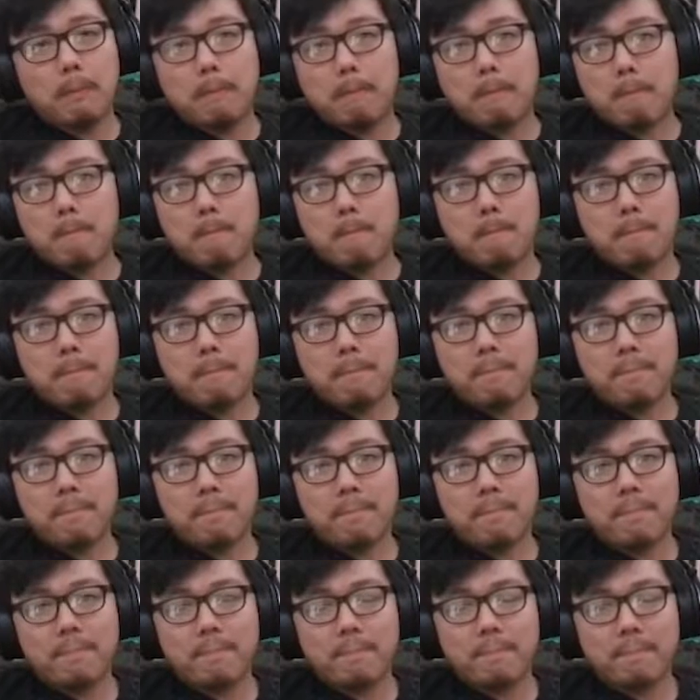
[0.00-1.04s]

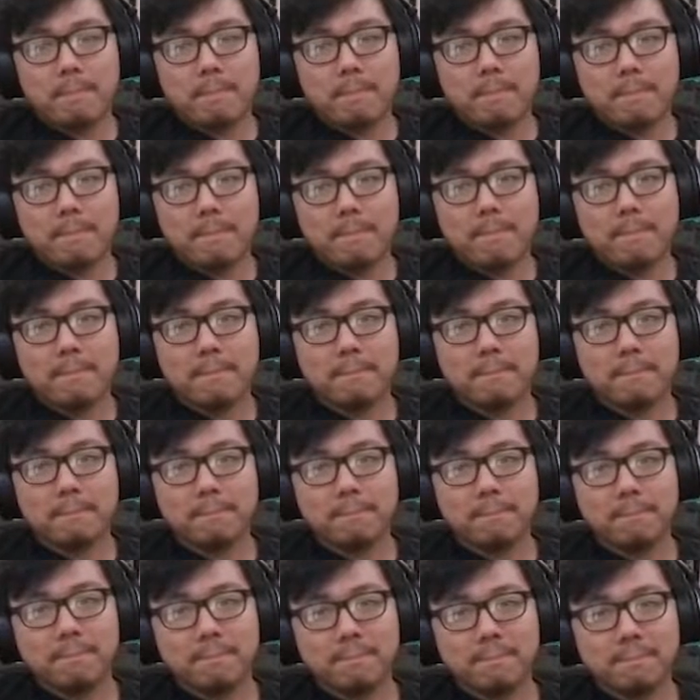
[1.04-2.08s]

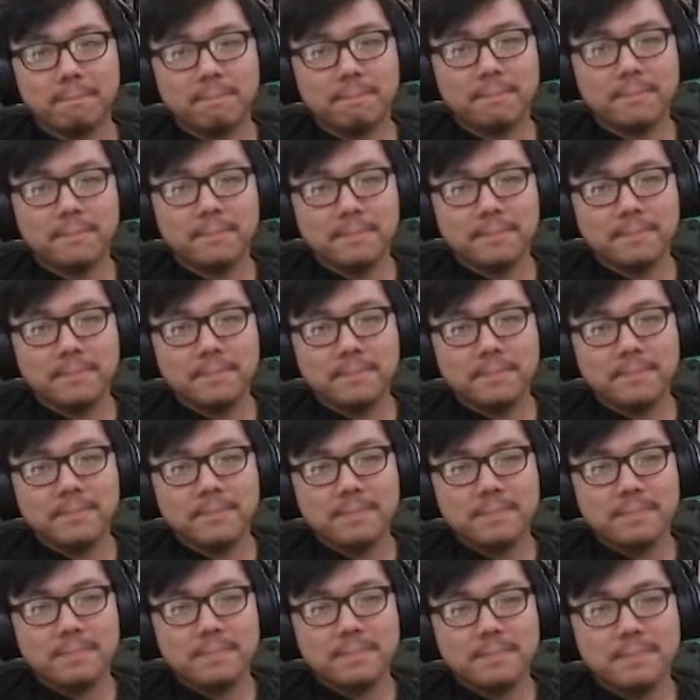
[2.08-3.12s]

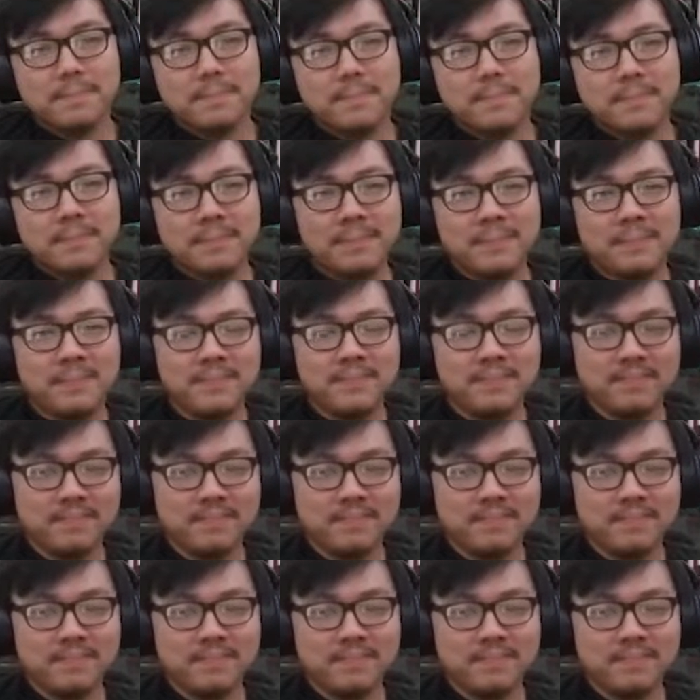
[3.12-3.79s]
(silent)